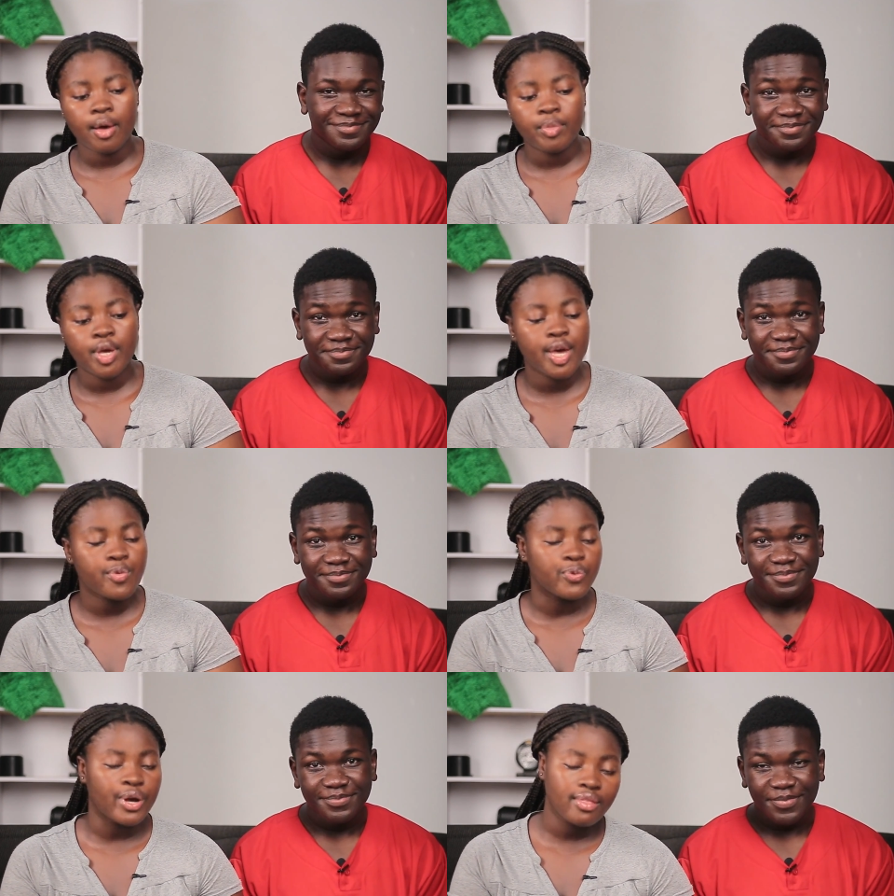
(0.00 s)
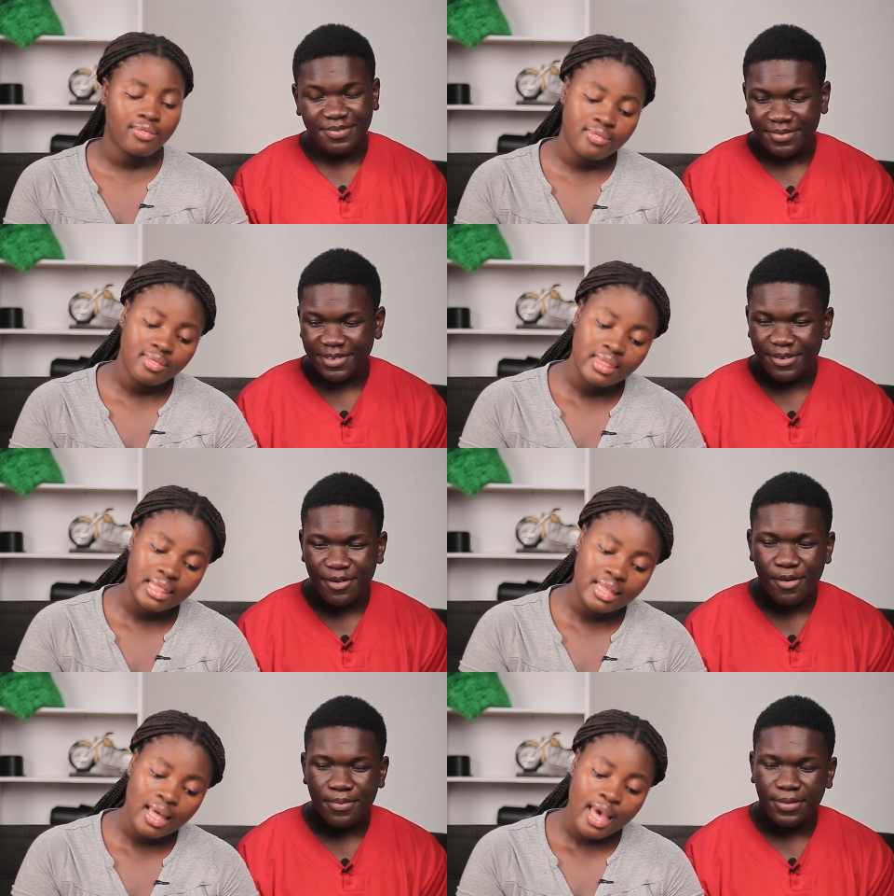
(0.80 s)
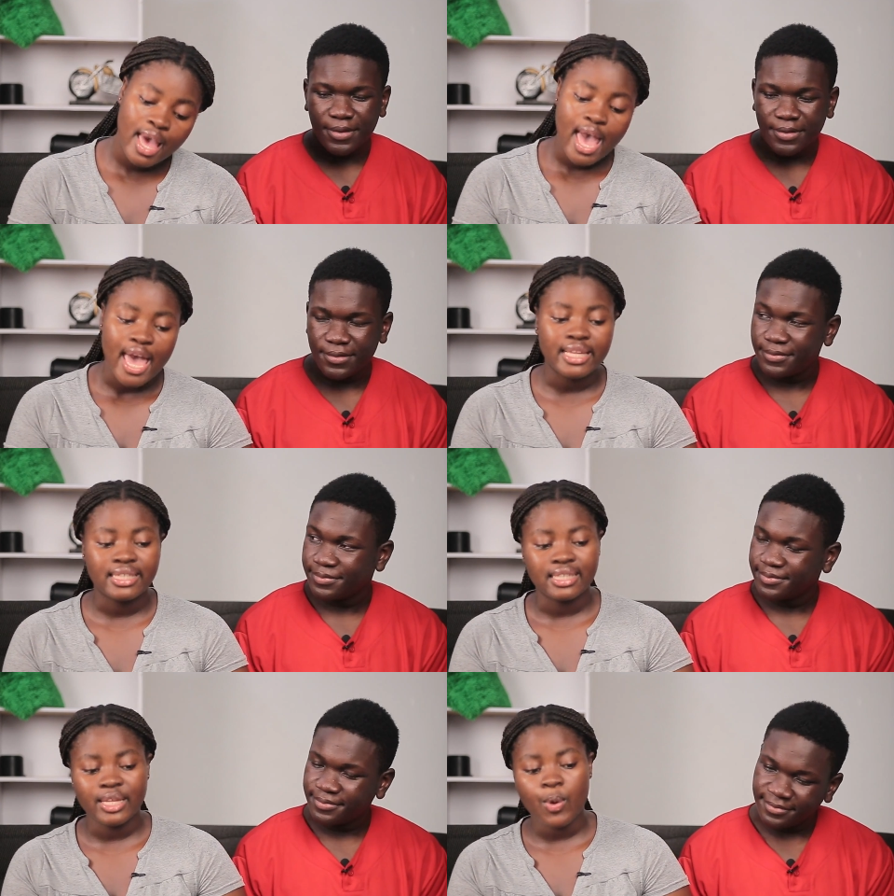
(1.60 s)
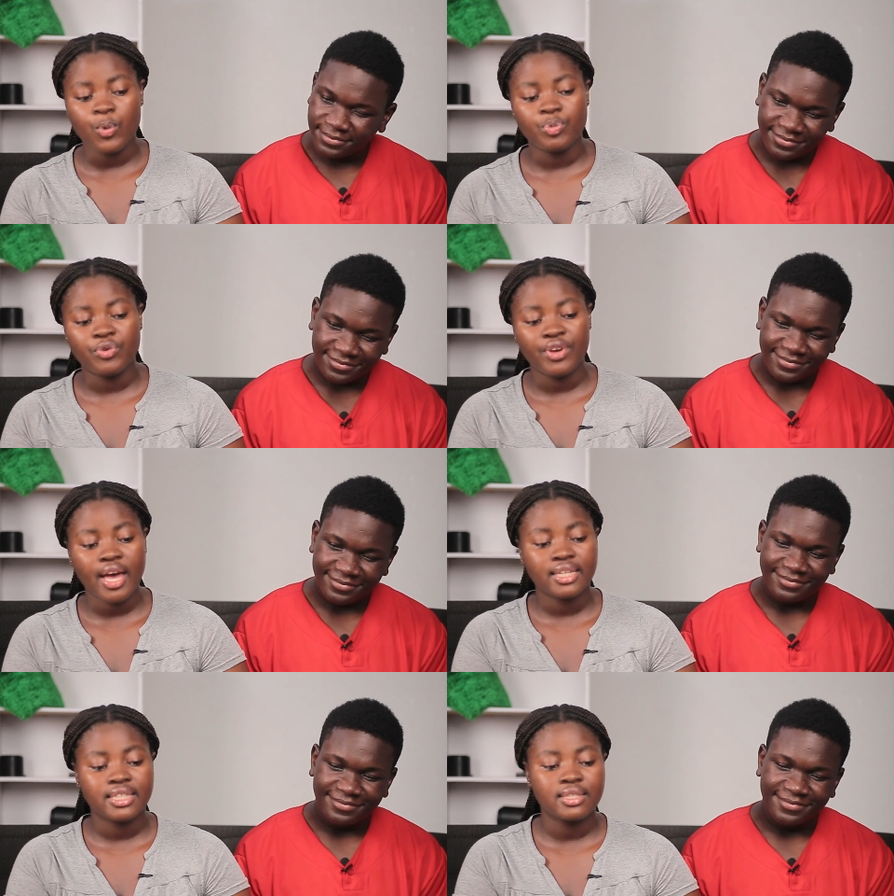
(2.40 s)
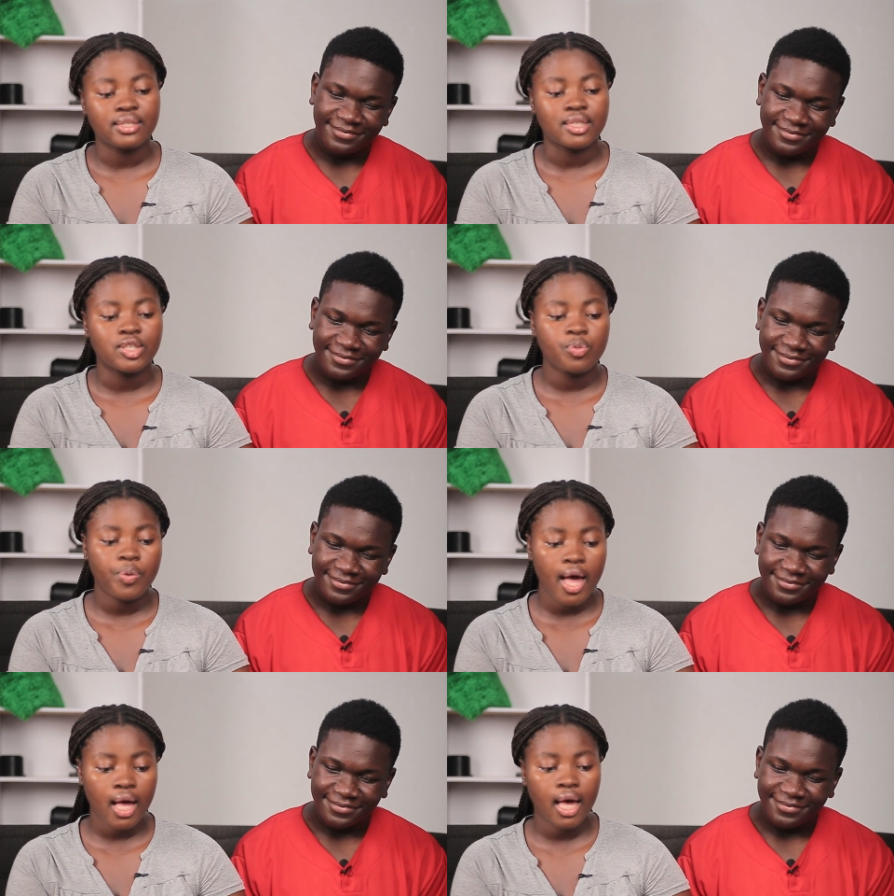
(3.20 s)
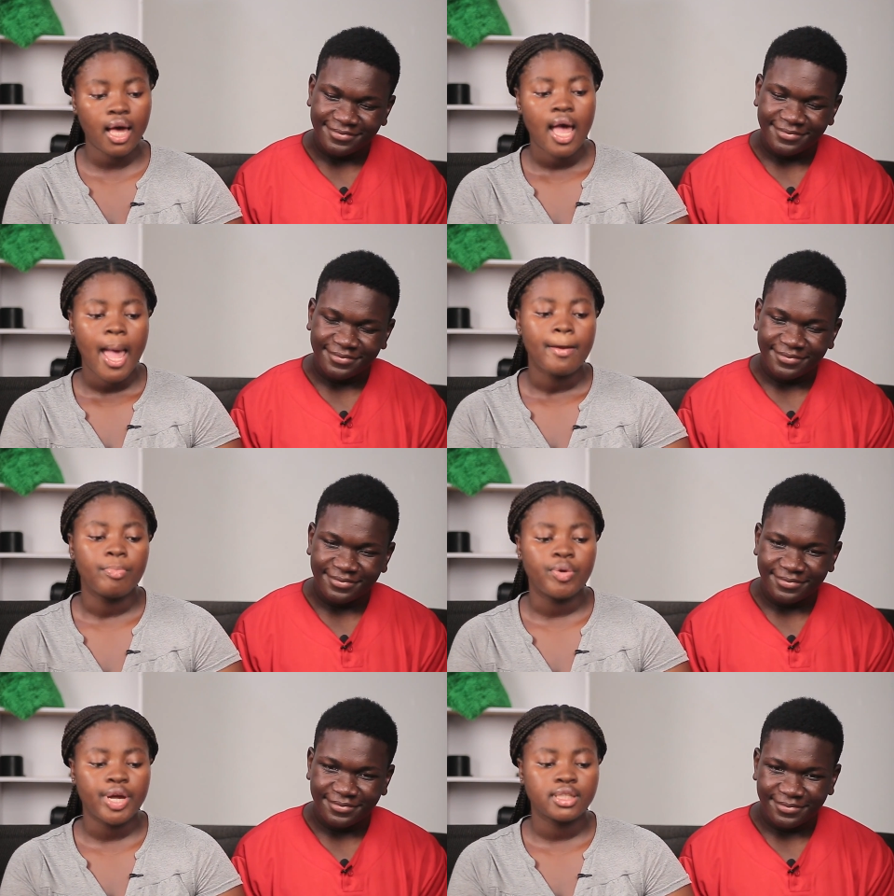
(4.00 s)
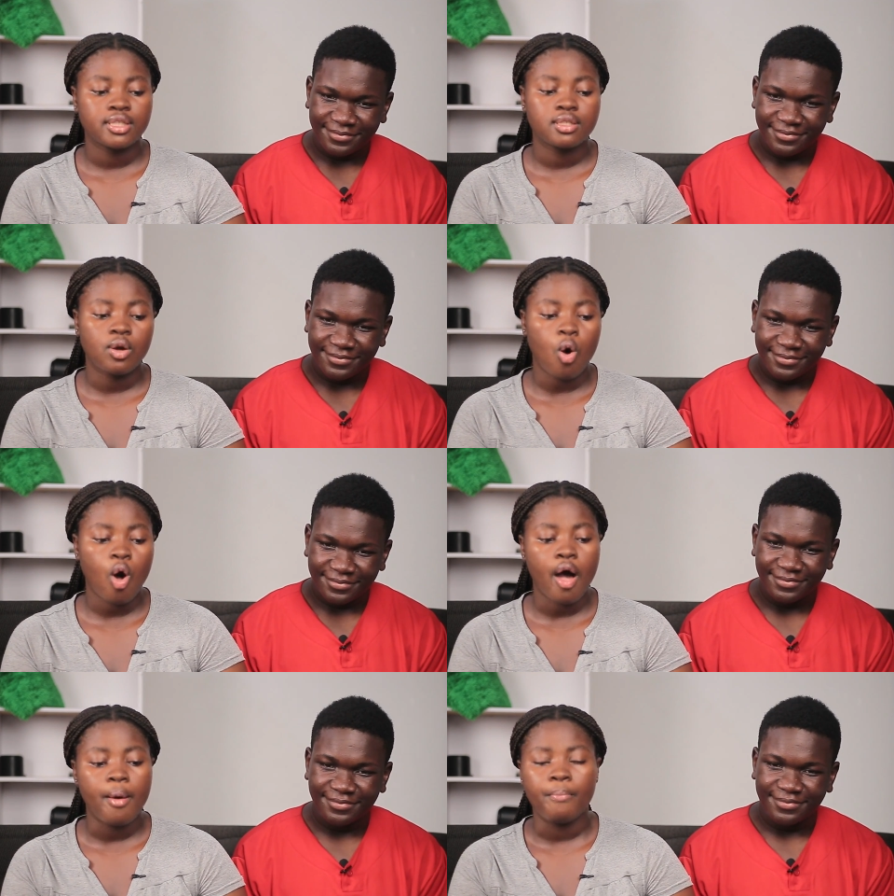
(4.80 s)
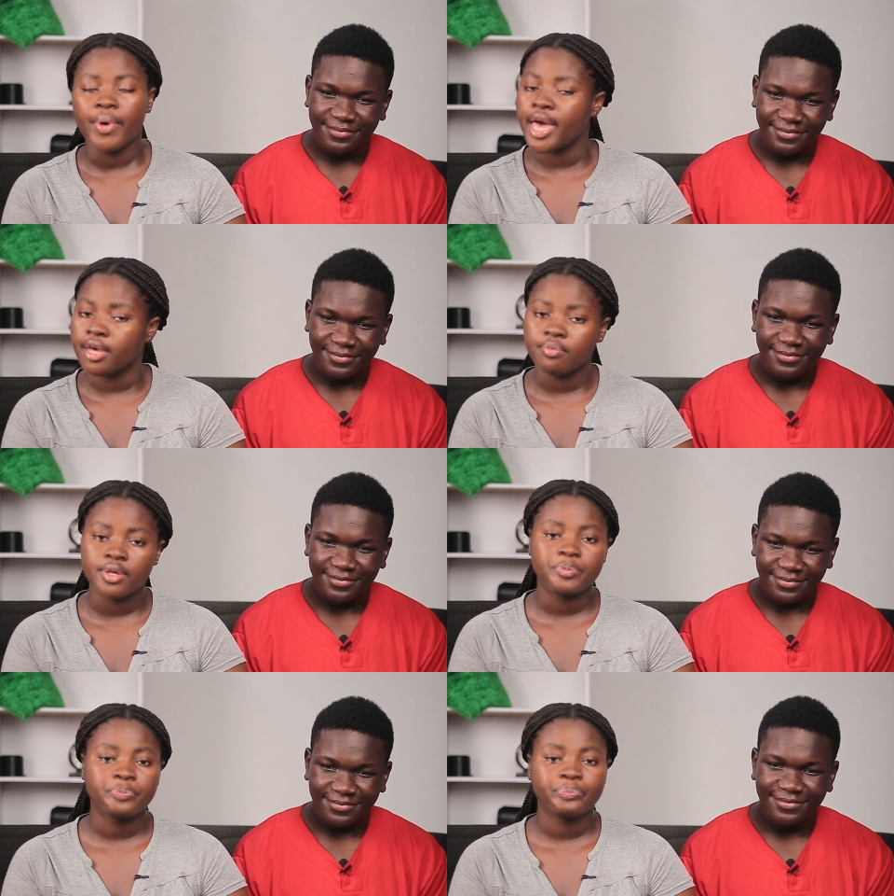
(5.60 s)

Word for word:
Speaker 1: I'm here with Combi, and today we'll be reacting to Tupac, Brenda's Got A Baby.